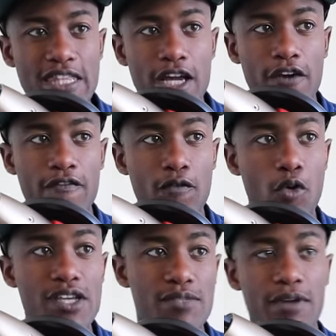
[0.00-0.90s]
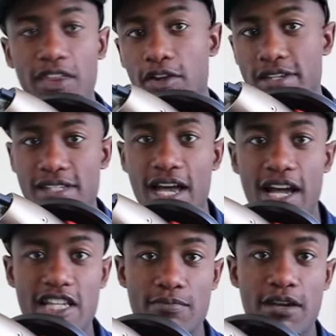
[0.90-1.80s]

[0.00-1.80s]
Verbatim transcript: their voice, made their designs,